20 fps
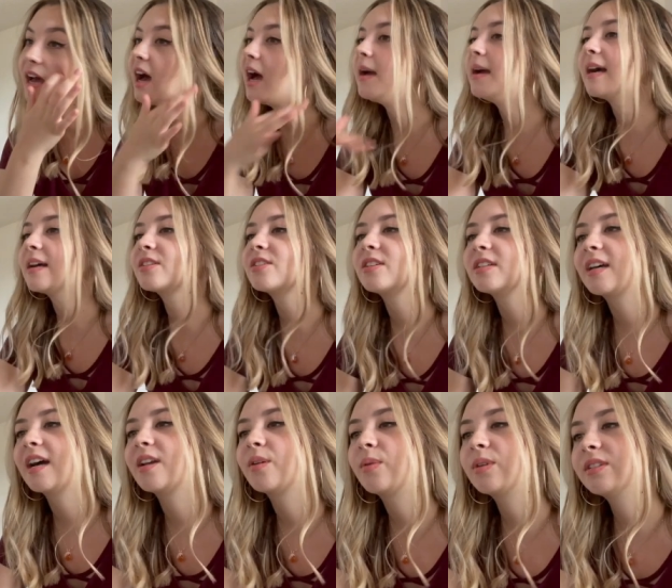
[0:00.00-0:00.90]
I actually
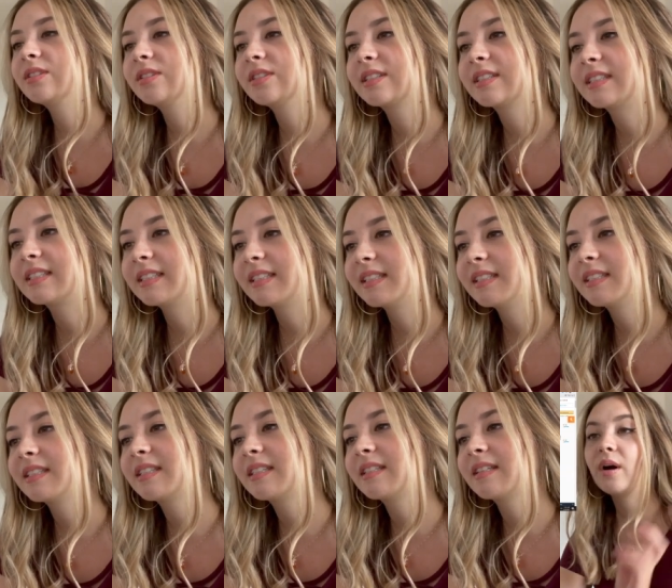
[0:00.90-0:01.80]
kind of want to look at
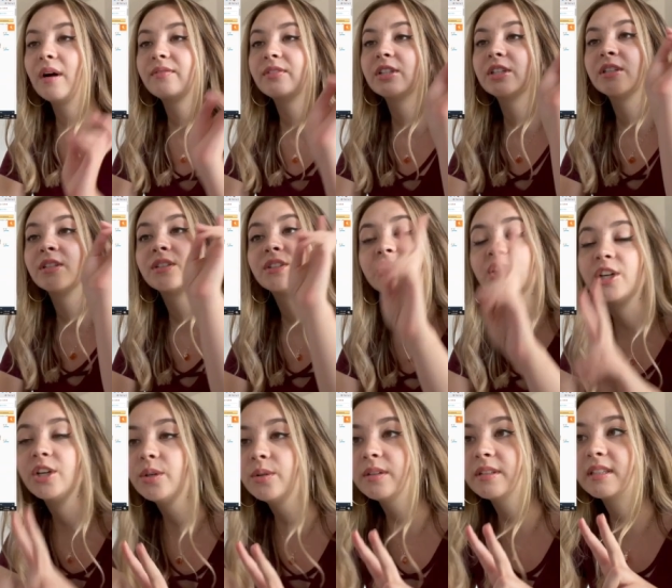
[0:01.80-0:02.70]
these. However,
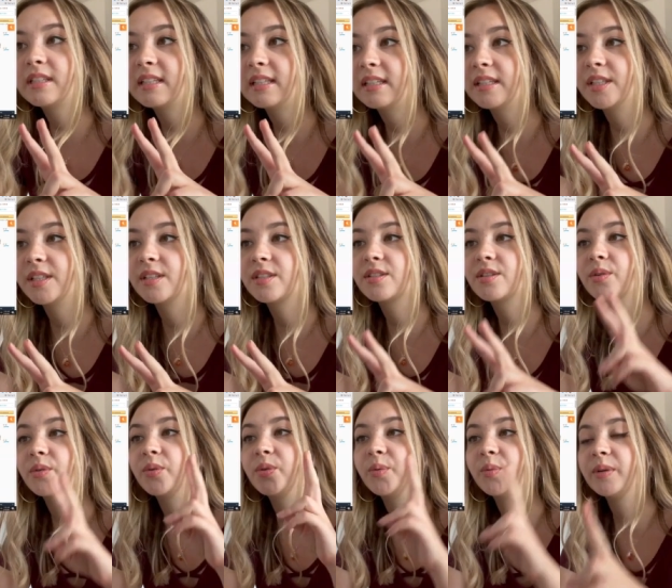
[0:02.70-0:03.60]
2 of these
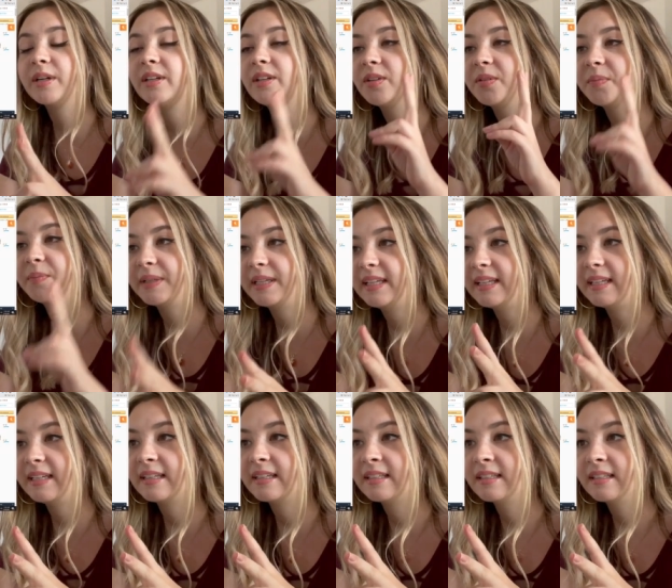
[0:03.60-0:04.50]
will
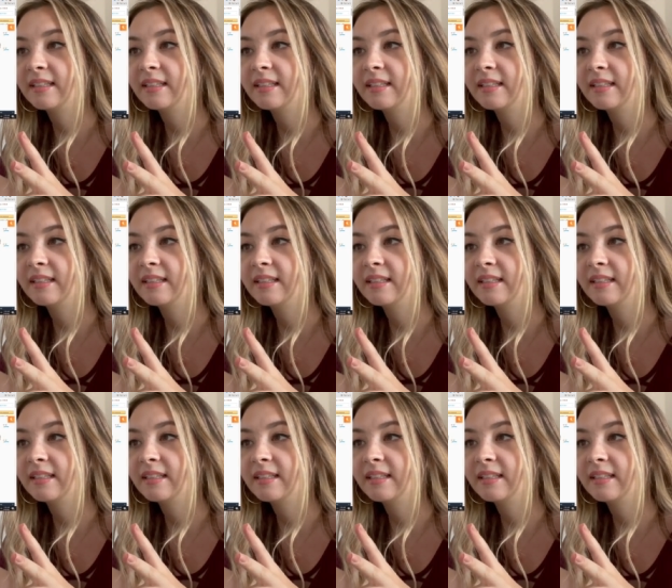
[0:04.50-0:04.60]
be